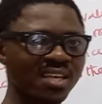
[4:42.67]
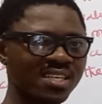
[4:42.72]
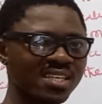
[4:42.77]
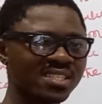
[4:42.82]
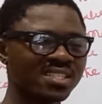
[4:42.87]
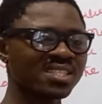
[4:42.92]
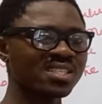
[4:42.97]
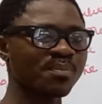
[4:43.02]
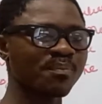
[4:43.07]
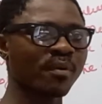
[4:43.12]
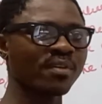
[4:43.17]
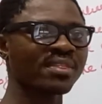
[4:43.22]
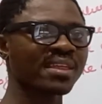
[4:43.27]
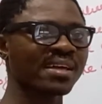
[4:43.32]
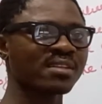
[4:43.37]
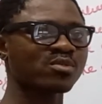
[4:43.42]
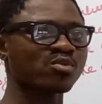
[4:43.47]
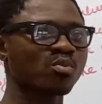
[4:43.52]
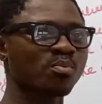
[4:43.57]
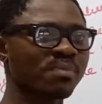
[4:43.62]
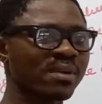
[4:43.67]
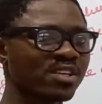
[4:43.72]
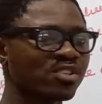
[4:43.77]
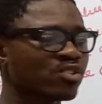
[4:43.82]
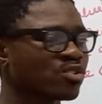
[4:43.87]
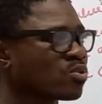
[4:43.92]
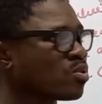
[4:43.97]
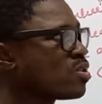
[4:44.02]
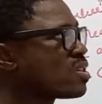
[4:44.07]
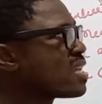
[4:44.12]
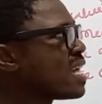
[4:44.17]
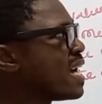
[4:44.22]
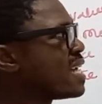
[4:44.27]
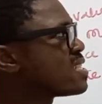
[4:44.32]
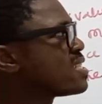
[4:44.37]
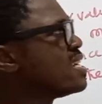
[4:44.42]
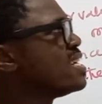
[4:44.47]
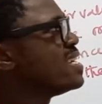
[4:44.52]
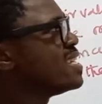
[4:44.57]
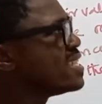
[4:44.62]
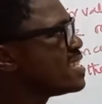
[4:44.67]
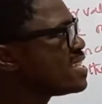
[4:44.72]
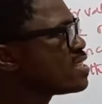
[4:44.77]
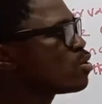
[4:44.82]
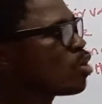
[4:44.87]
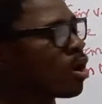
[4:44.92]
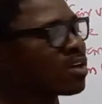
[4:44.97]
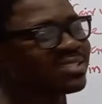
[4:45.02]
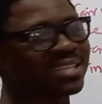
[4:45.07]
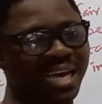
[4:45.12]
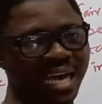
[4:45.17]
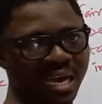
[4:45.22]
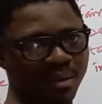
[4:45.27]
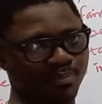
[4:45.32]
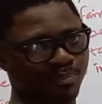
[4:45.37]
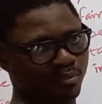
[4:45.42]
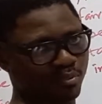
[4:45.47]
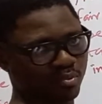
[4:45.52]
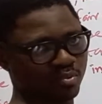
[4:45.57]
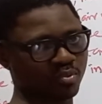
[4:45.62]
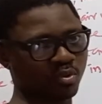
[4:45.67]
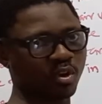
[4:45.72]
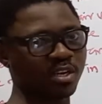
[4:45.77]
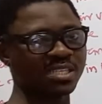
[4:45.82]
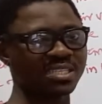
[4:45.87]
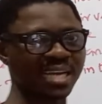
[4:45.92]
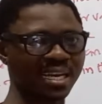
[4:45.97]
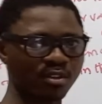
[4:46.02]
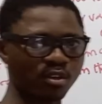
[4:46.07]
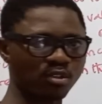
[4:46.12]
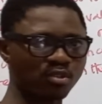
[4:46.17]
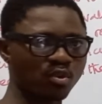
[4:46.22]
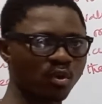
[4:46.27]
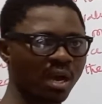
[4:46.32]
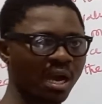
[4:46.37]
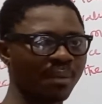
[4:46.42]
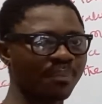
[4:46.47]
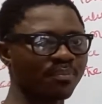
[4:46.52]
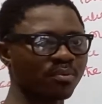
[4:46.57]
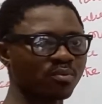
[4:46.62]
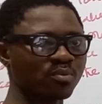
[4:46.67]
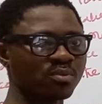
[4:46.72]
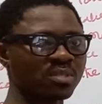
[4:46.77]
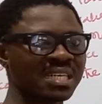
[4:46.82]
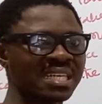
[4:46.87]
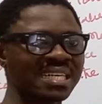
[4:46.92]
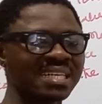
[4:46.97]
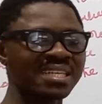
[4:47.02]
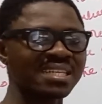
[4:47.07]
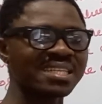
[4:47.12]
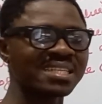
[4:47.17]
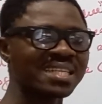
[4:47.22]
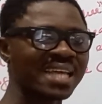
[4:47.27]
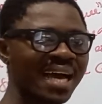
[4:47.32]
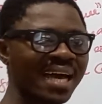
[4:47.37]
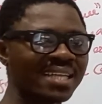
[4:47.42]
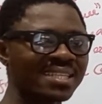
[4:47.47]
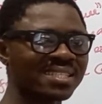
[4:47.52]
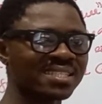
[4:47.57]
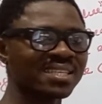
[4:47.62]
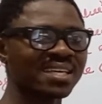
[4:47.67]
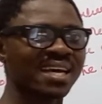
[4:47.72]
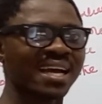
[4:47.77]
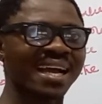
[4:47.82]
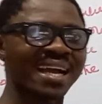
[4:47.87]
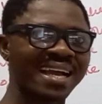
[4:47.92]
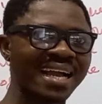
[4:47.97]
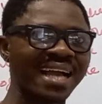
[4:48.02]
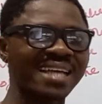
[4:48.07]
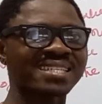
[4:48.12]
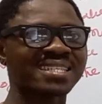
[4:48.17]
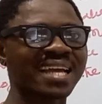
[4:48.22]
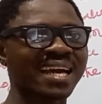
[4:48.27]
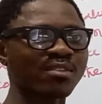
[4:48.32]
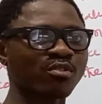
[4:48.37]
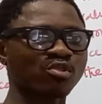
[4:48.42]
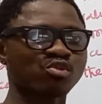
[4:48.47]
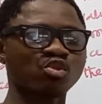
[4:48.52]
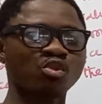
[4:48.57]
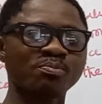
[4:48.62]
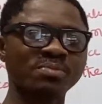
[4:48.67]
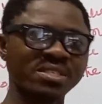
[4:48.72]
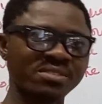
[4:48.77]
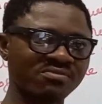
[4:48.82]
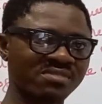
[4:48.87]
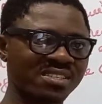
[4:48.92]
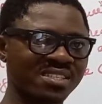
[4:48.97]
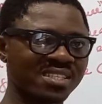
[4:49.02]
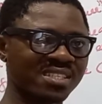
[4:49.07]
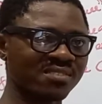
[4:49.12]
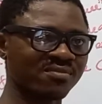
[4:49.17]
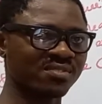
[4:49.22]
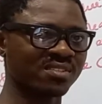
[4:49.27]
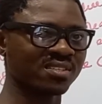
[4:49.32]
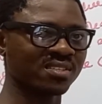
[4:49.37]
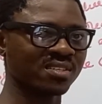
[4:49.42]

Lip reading: It is important to mention that it does happen, or it can also happen, that cash can also be received